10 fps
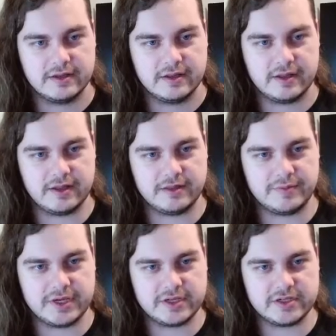And the
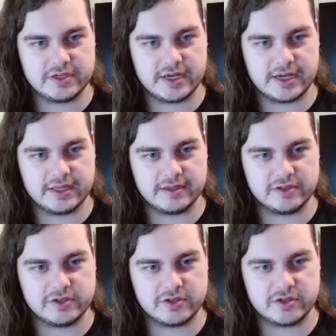PSG Talons
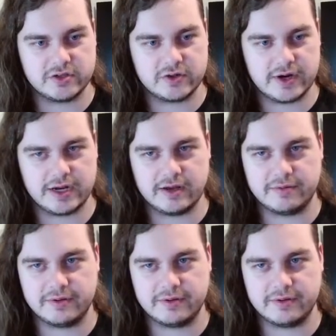straight up